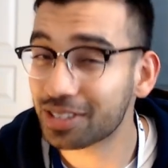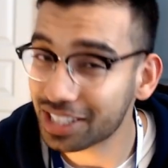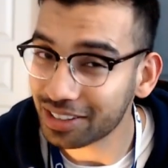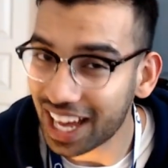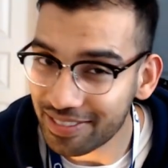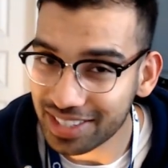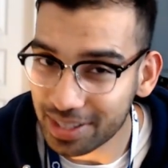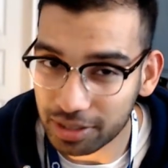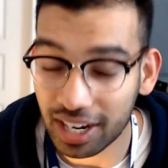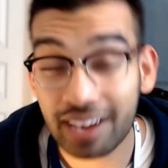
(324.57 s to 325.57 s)
still haven't
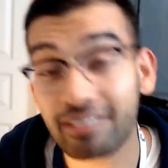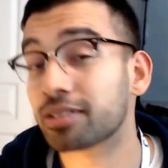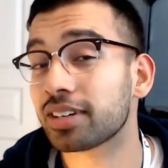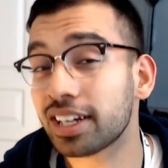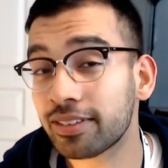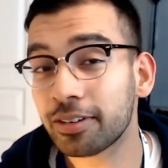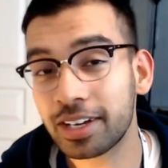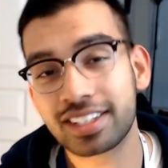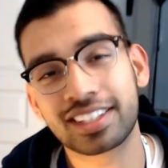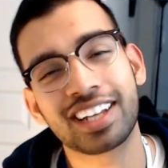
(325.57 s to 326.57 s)
subscribed for whatever
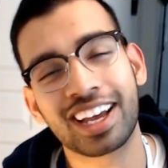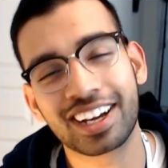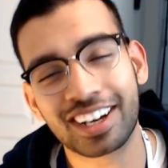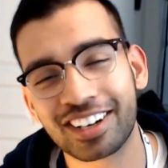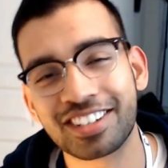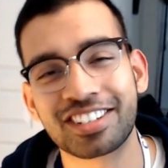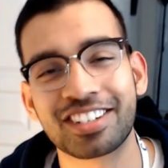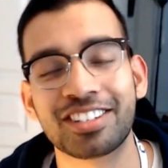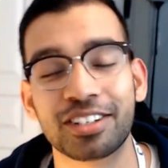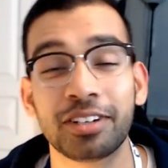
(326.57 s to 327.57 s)
reason, I encourage
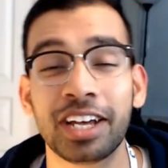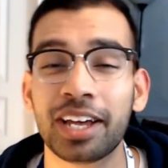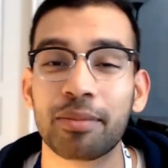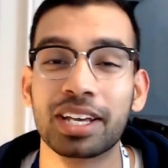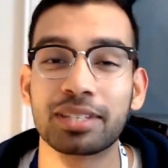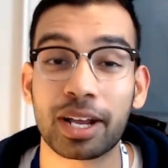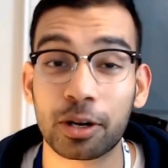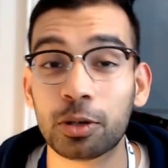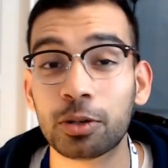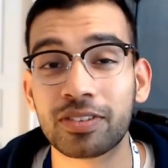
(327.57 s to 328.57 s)
you to, because my
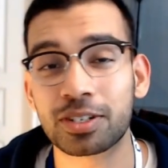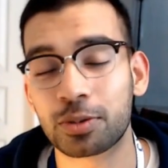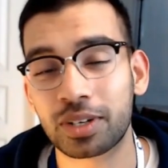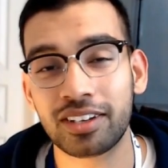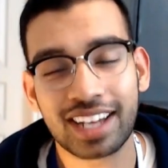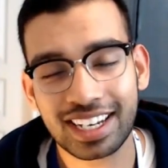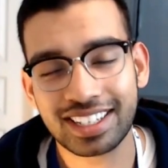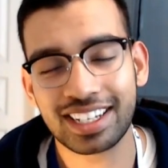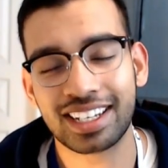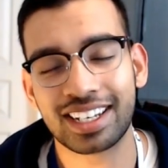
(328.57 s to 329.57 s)
goal for
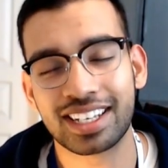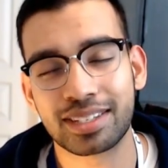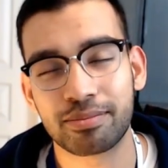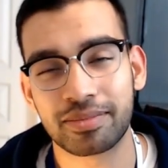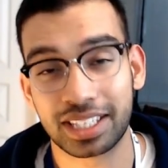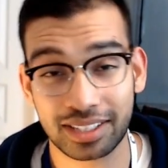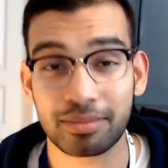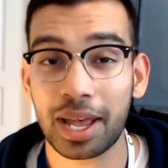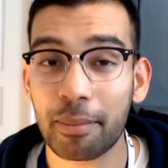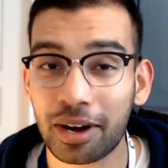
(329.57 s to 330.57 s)
2019 is, this is
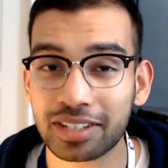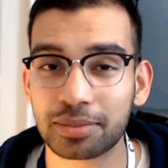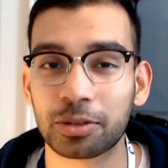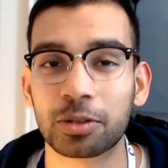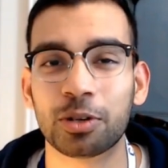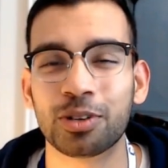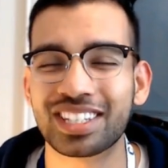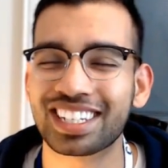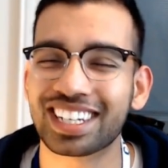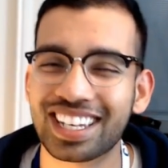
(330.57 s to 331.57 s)
my impossible goal,
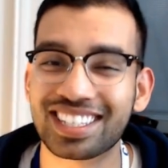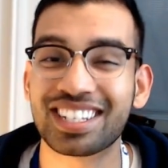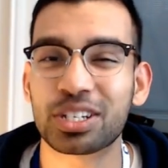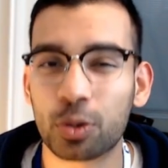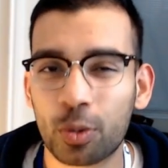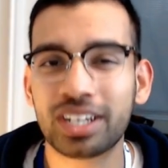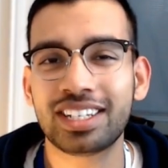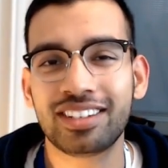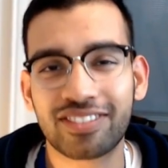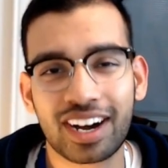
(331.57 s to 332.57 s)
is to get to
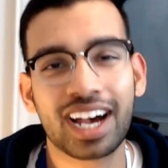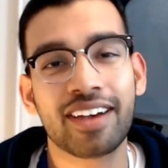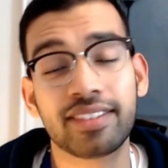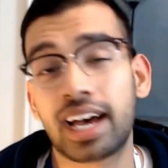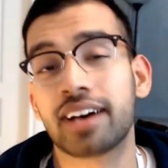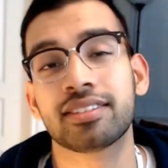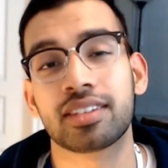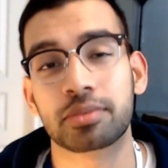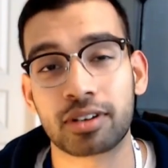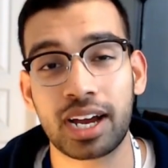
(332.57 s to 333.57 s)
25,000
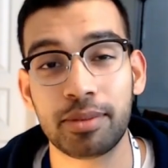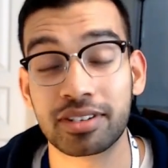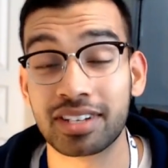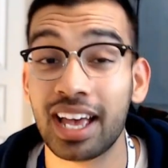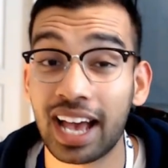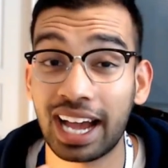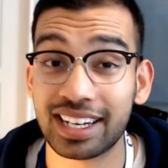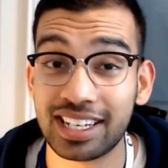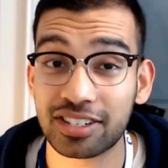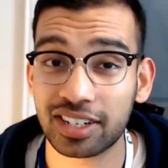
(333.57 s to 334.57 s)
subscribers. I
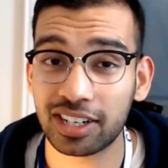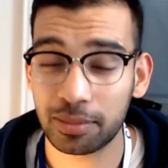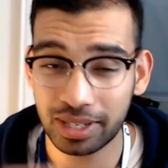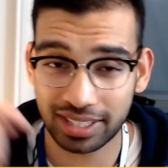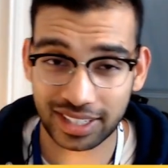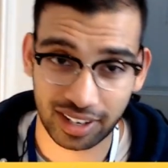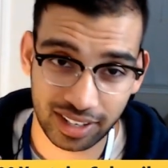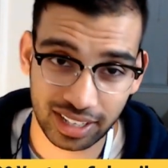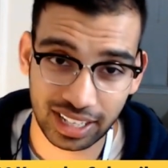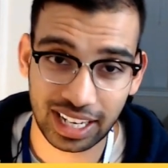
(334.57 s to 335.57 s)
need your help, because
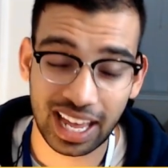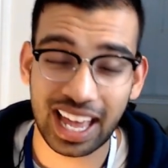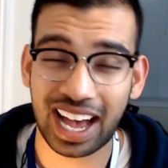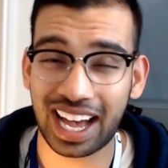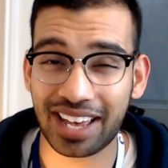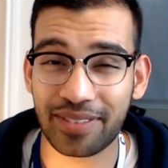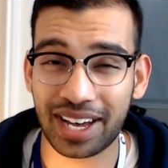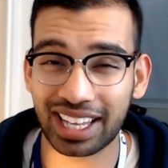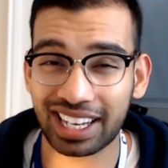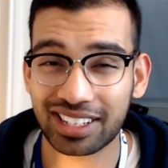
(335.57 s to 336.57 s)
currently I am
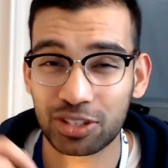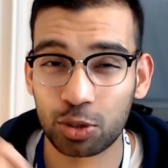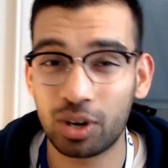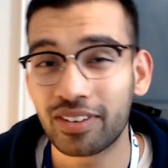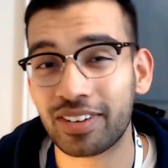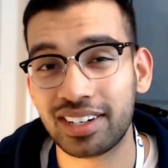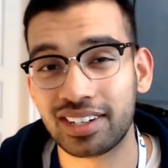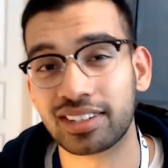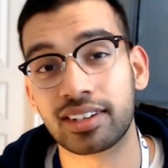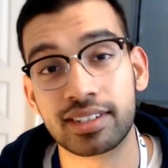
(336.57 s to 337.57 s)
at like
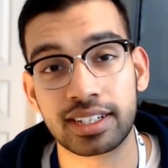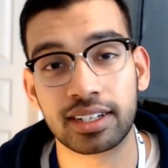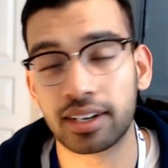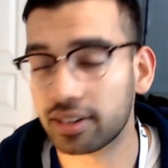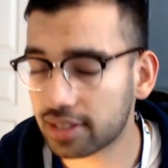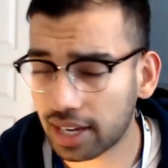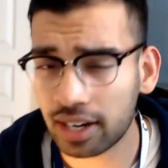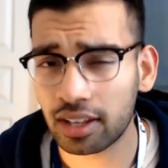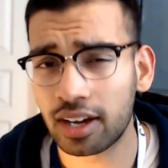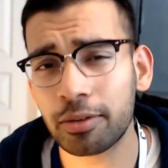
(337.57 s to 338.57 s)
1,200 to 1,300, so I
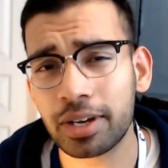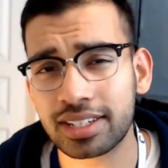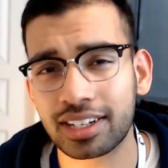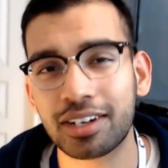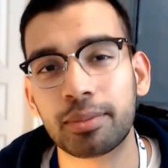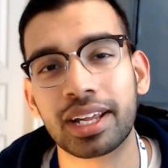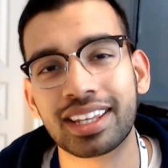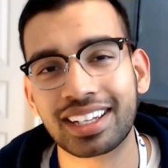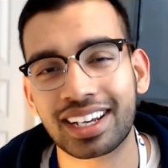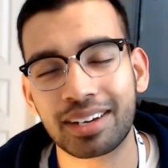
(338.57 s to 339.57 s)
got a long ways to go, but I
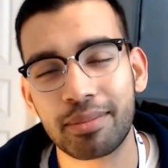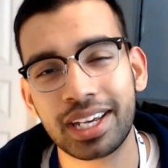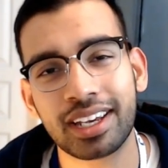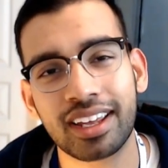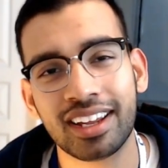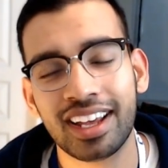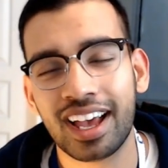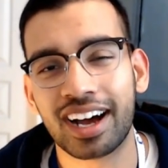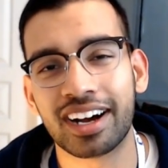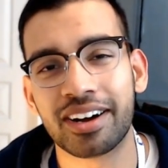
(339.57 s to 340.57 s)
think I can make it.
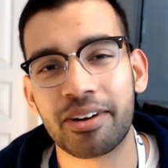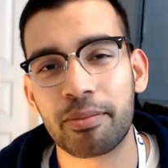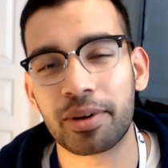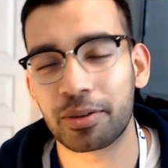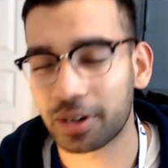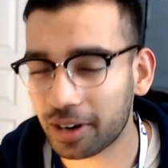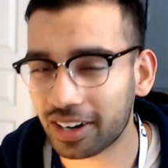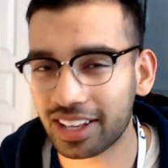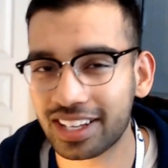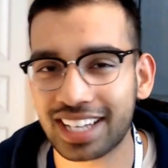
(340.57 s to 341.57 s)
But
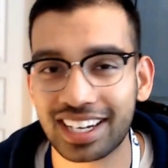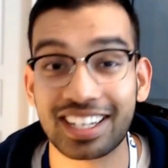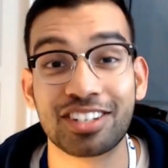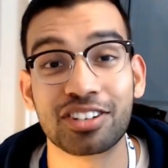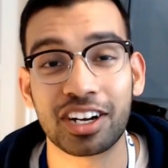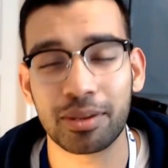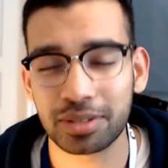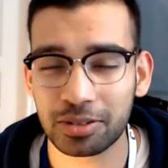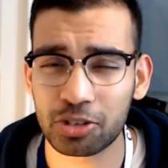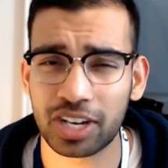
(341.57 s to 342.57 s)
regardless, I need your help,
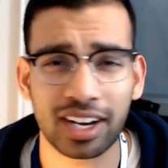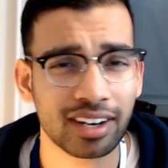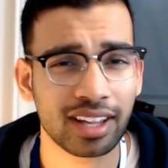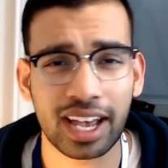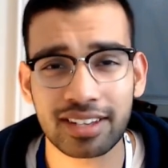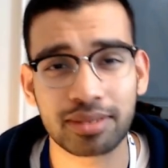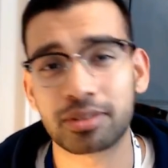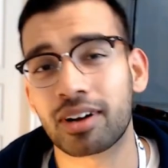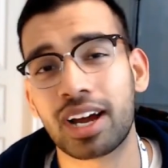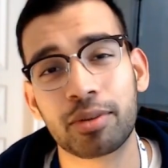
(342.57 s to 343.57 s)
so share, like,
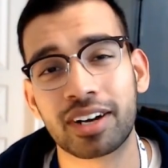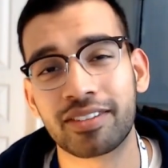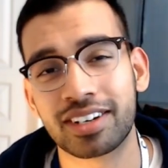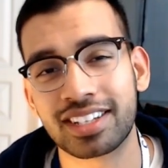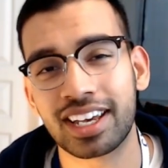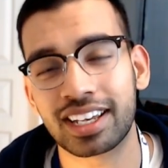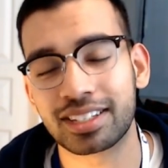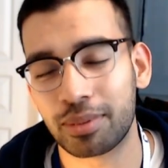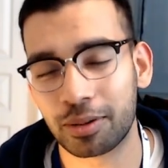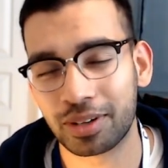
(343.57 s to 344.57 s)
subscribe, whatever it takes.
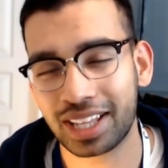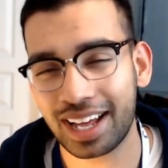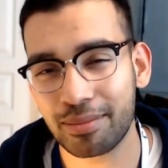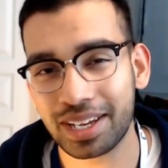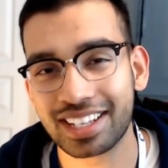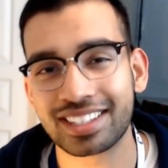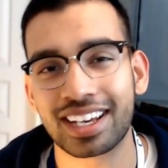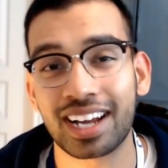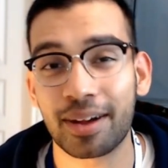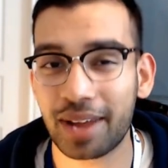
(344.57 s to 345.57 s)
But with that being
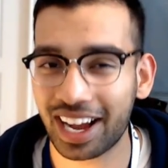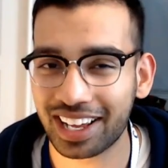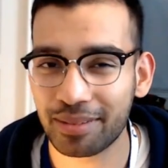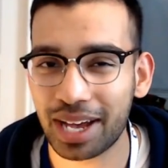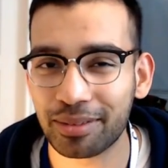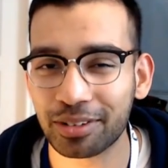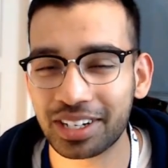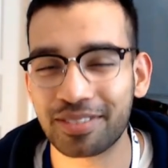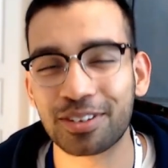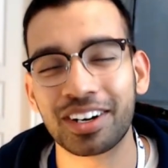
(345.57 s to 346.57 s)
said, I'm not going to babble
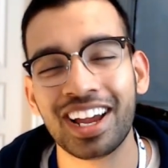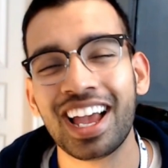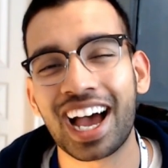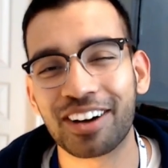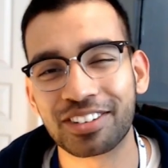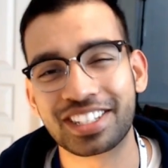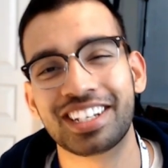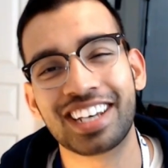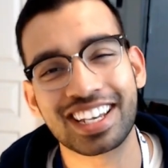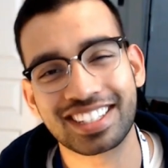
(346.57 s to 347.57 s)
anymore. I will
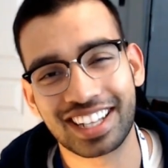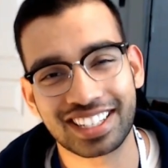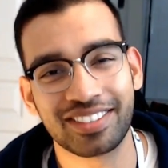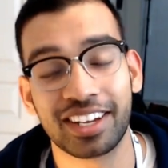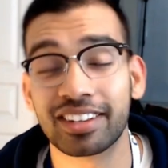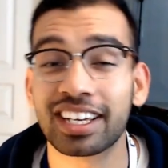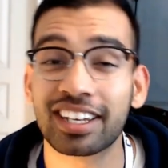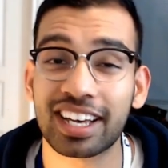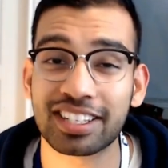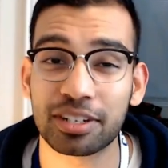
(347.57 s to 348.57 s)
see you guys in the next video. Thank
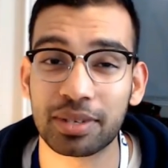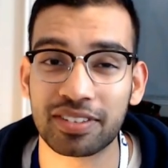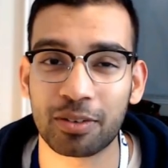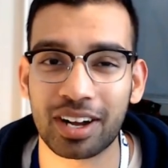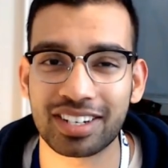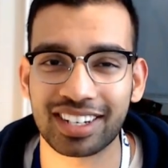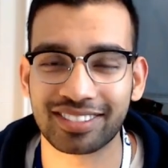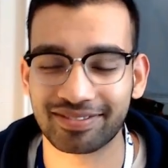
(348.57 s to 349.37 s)
you guys so much for watching.